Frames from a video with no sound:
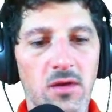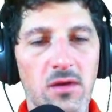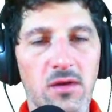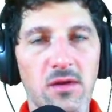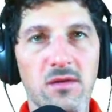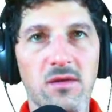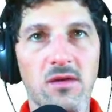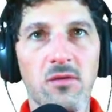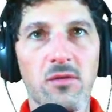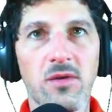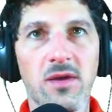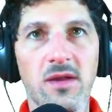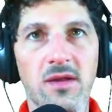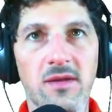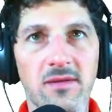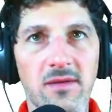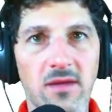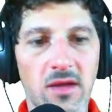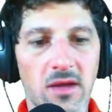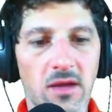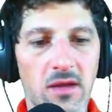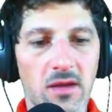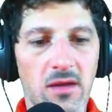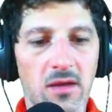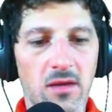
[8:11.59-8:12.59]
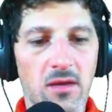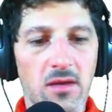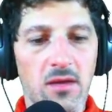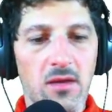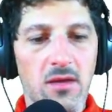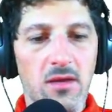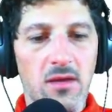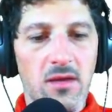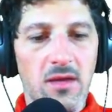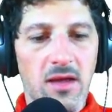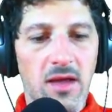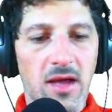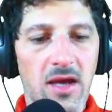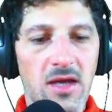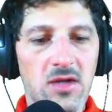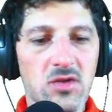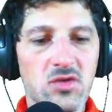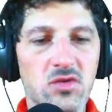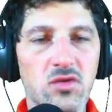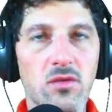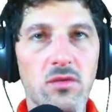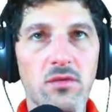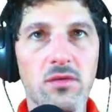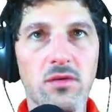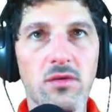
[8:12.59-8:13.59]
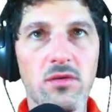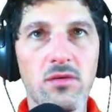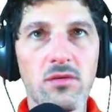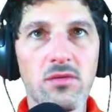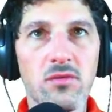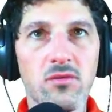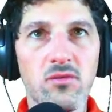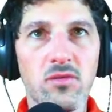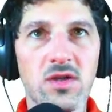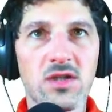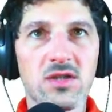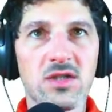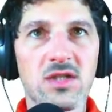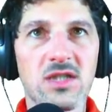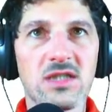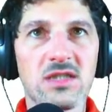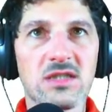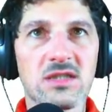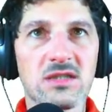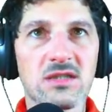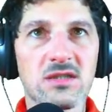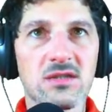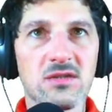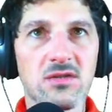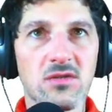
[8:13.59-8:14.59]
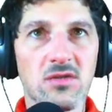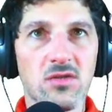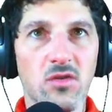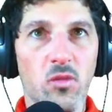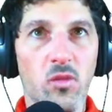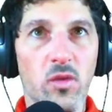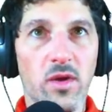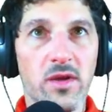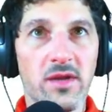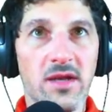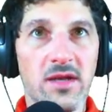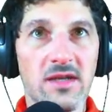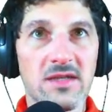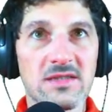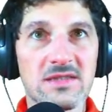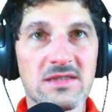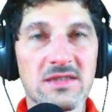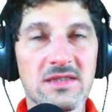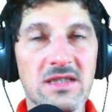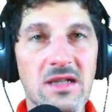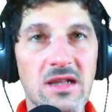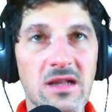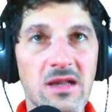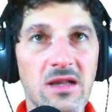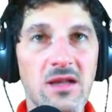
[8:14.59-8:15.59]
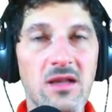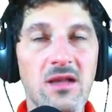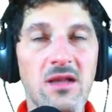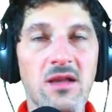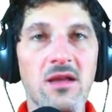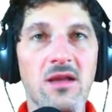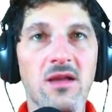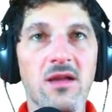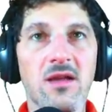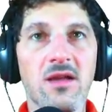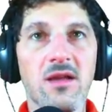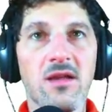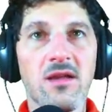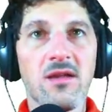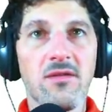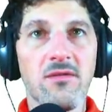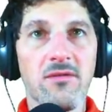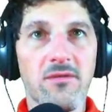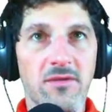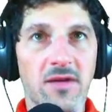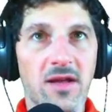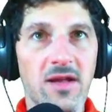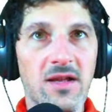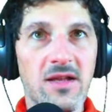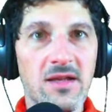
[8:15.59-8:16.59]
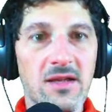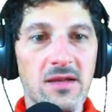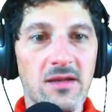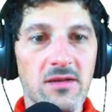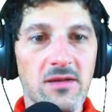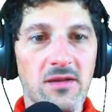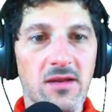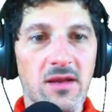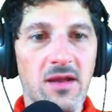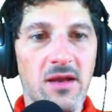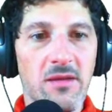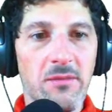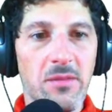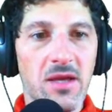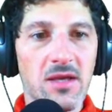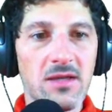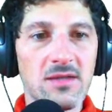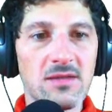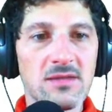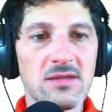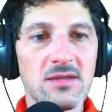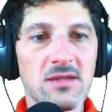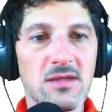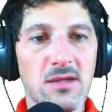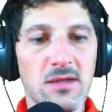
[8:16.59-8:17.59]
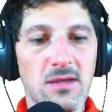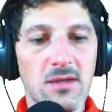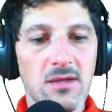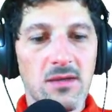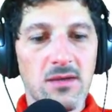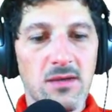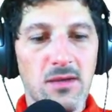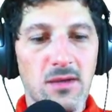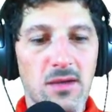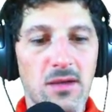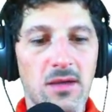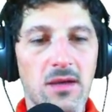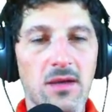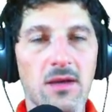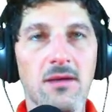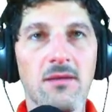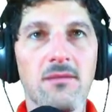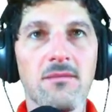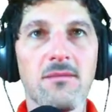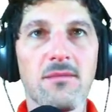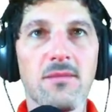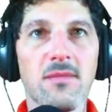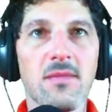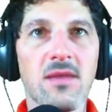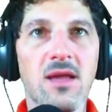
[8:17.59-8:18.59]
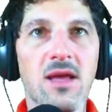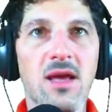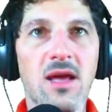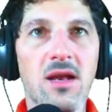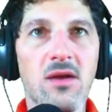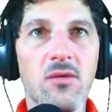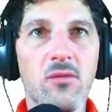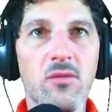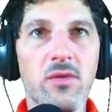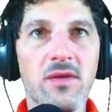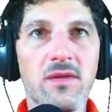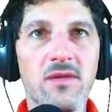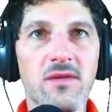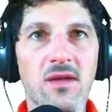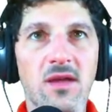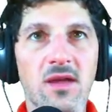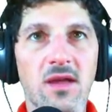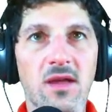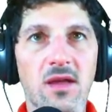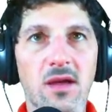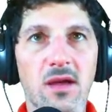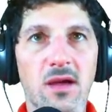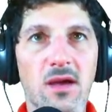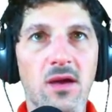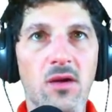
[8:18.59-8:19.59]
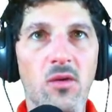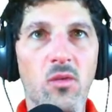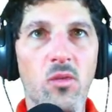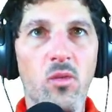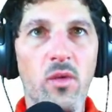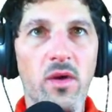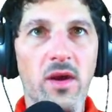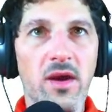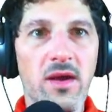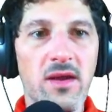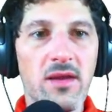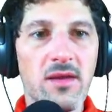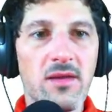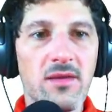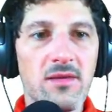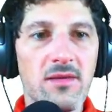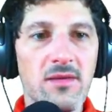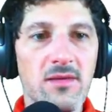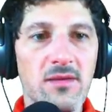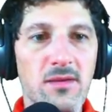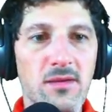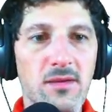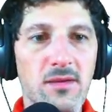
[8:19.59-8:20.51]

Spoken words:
So we can say actual node, which is the one that is still valid in the database, and we say await